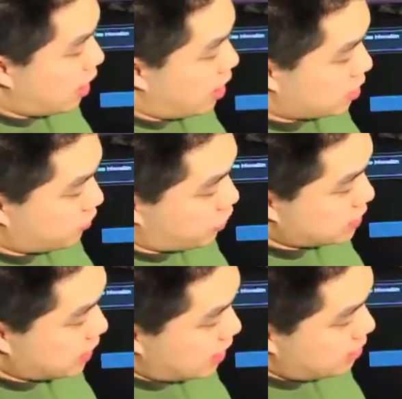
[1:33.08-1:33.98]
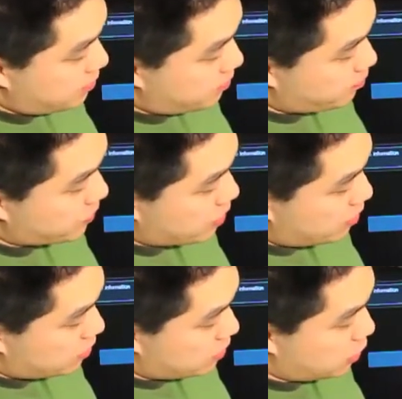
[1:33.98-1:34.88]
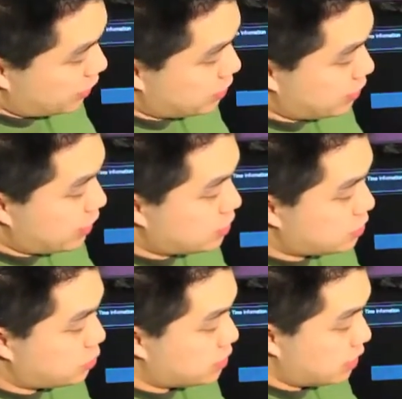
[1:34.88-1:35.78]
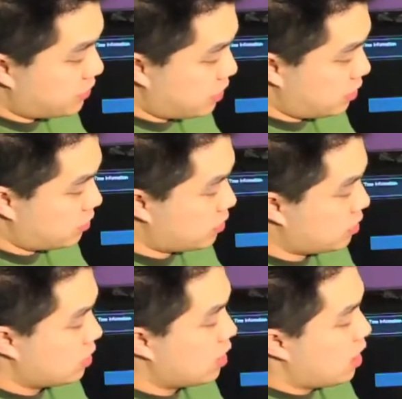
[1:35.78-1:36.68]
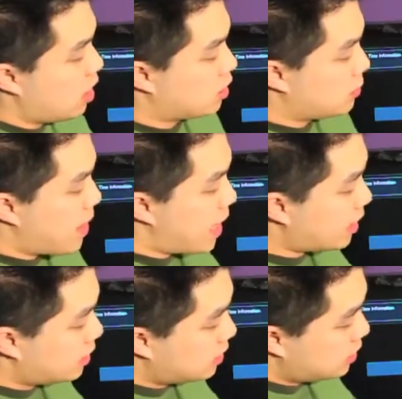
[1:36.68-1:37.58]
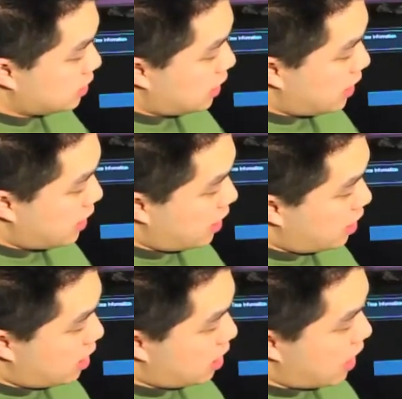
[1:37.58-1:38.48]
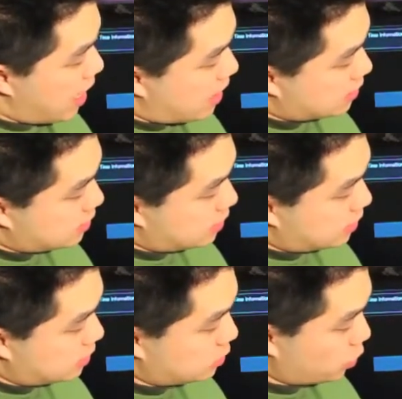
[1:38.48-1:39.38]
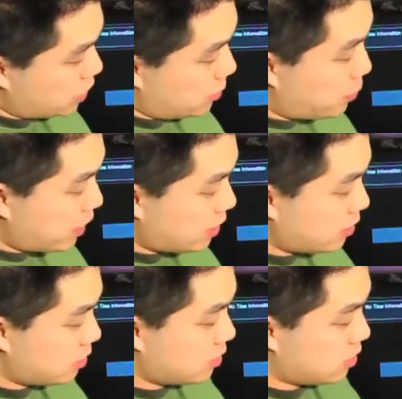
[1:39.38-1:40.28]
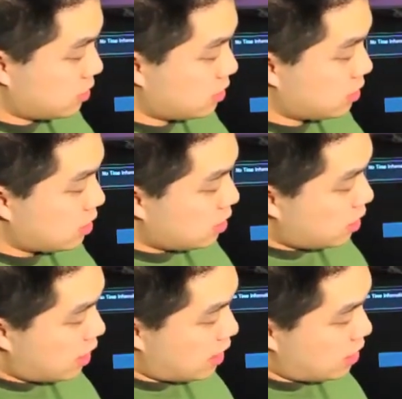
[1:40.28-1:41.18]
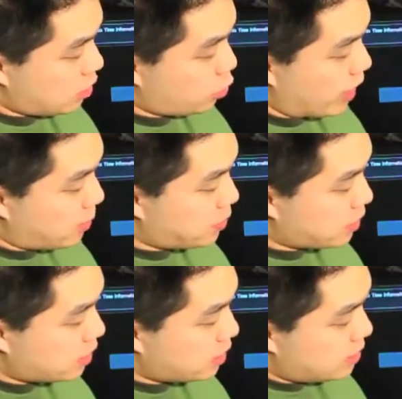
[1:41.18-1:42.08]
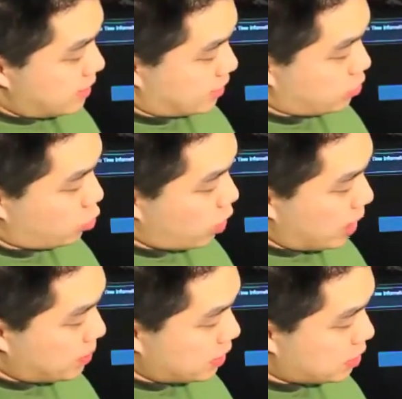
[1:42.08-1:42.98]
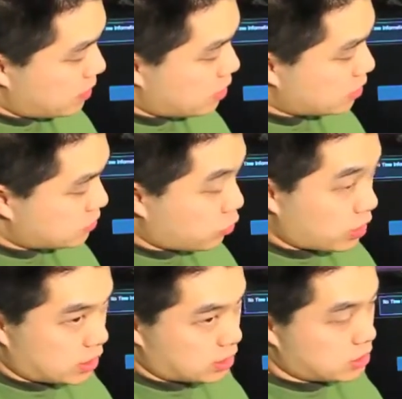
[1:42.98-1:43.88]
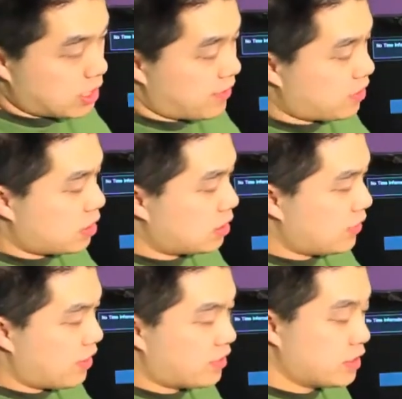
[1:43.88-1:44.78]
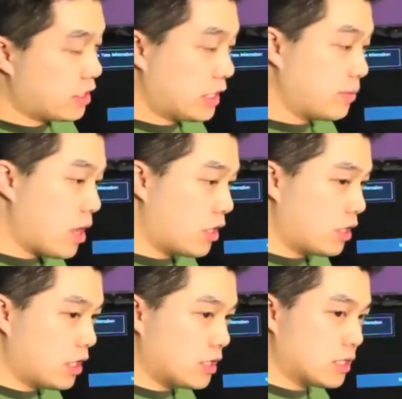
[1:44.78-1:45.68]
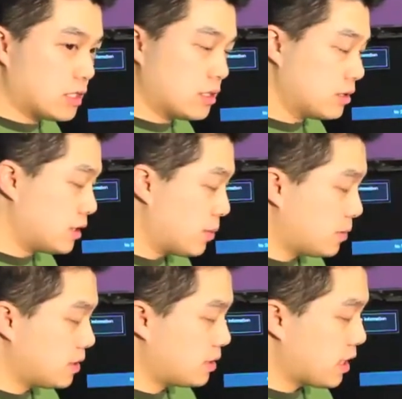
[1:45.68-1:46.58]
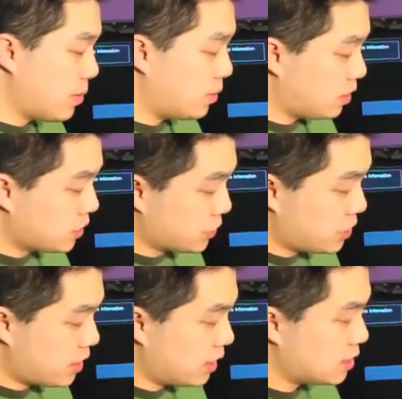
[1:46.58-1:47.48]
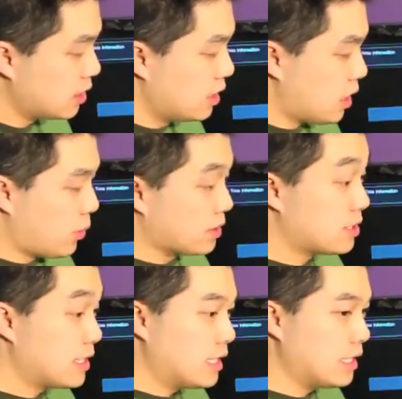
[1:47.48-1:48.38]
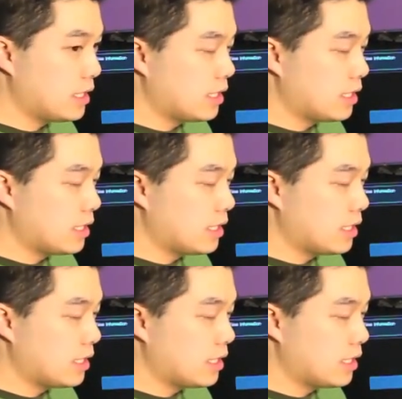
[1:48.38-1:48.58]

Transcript: on the front side, going to each receiver. On the back, it has a source input and a local output. And the local output could be used if you have a monitor on the same close to this, you want to see,